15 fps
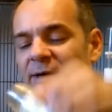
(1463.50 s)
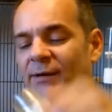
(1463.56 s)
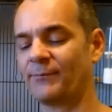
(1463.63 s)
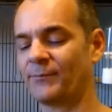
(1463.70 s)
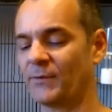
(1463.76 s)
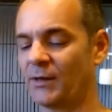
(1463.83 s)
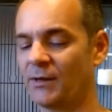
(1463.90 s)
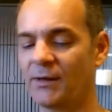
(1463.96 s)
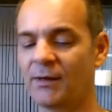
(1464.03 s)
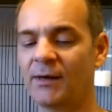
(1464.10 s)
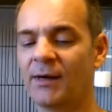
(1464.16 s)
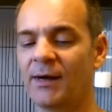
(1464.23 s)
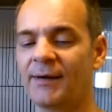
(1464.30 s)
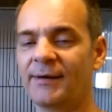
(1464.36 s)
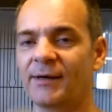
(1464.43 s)
there.
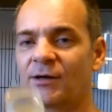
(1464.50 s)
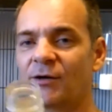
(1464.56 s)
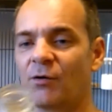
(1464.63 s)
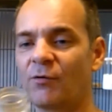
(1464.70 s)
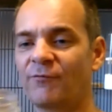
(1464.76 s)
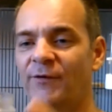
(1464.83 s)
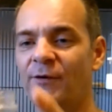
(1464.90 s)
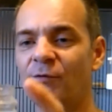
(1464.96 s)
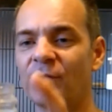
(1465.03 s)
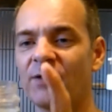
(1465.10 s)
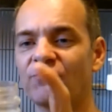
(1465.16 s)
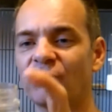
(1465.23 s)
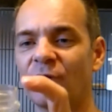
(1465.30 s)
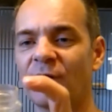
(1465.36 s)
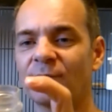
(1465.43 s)
And then I'll fill
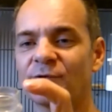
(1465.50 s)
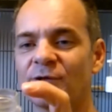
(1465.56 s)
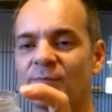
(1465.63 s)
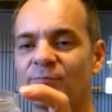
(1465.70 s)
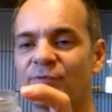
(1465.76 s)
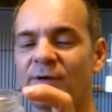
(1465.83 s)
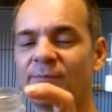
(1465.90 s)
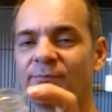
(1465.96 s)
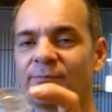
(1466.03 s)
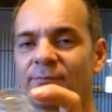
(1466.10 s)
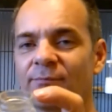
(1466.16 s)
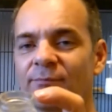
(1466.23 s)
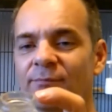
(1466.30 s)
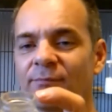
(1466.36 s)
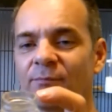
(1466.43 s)
that right up to the brim
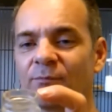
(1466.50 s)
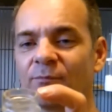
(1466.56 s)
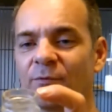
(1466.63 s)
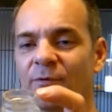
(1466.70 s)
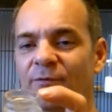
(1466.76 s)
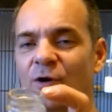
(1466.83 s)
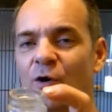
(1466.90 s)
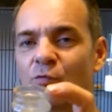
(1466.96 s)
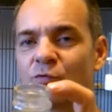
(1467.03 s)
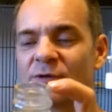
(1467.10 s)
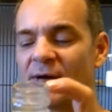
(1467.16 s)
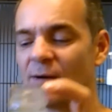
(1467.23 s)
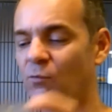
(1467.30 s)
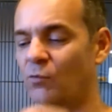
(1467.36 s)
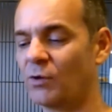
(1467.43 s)
with cold
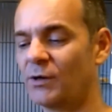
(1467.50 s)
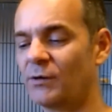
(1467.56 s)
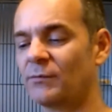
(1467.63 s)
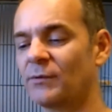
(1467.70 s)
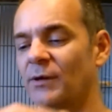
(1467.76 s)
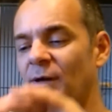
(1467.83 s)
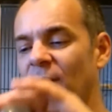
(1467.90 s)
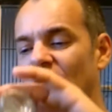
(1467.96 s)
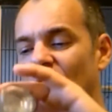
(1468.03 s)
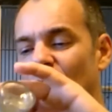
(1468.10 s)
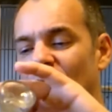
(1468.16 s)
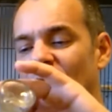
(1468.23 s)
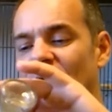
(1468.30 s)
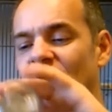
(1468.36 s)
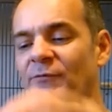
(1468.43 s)
tap water, and
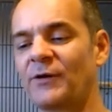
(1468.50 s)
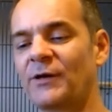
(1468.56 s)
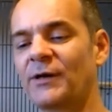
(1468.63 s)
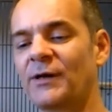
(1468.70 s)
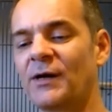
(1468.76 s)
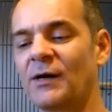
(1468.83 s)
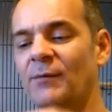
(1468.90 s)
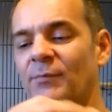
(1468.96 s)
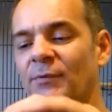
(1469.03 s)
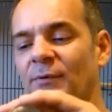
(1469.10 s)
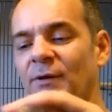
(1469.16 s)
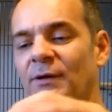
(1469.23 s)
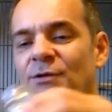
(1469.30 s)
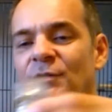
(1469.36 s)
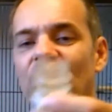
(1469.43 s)
I'll keep filling it up
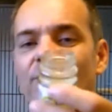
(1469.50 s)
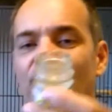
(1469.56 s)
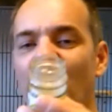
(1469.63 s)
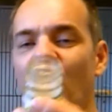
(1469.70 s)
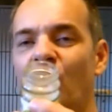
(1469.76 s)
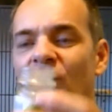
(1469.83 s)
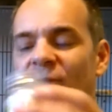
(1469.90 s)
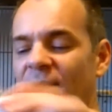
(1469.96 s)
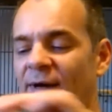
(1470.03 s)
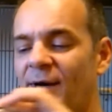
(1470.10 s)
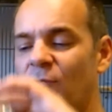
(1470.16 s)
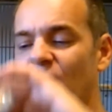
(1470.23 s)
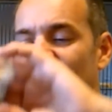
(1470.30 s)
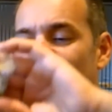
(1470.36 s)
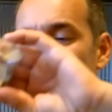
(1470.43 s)
until I've got all of it
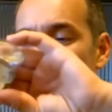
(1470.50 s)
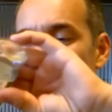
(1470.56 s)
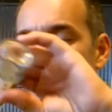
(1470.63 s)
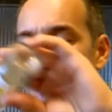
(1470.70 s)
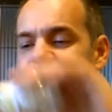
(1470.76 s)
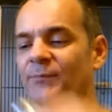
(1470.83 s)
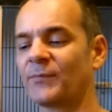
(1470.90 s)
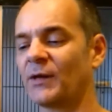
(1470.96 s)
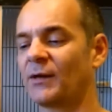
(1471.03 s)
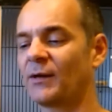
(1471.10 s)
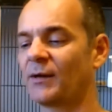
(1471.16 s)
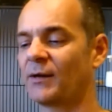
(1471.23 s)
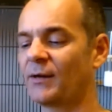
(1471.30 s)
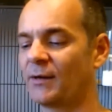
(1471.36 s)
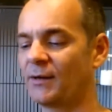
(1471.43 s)
out into there.
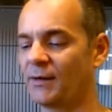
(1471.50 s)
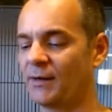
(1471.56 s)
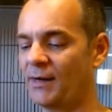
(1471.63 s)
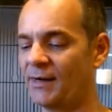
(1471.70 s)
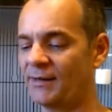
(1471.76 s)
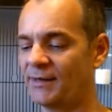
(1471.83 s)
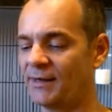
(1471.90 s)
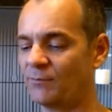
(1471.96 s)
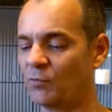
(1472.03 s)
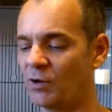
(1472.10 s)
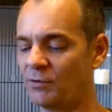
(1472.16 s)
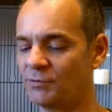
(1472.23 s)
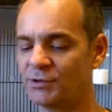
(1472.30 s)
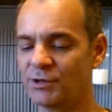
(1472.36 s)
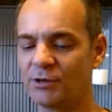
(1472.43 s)
And then
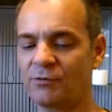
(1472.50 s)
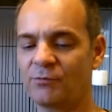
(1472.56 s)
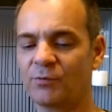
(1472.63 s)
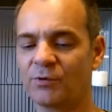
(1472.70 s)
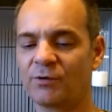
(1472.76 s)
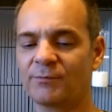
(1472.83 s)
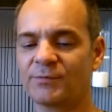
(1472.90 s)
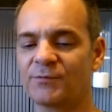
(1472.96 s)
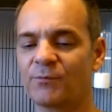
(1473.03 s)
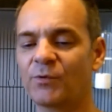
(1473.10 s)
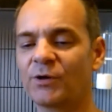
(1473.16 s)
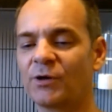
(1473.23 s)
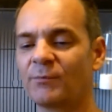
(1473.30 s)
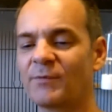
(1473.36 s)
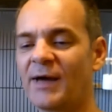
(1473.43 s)
what I'll do
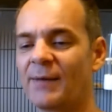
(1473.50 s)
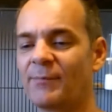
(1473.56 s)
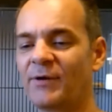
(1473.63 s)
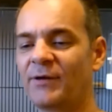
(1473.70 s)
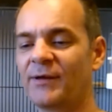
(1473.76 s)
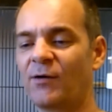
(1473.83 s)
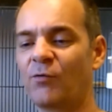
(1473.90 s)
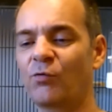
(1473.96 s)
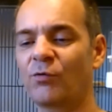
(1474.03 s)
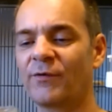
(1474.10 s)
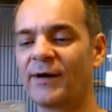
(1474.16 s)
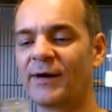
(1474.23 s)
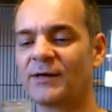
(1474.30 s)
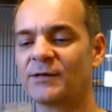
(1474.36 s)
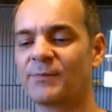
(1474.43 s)
when I'm happy that all
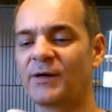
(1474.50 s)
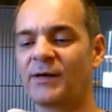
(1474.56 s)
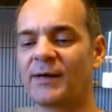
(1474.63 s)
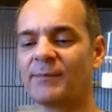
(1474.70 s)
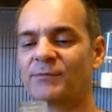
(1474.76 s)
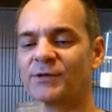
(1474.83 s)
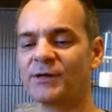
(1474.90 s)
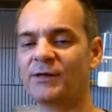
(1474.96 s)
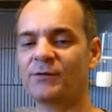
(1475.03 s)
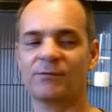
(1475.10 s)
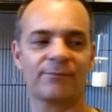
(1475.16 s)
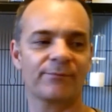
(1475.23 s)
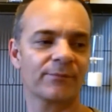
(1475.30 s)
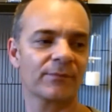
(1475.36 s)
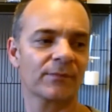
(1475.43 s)
of that is being emptied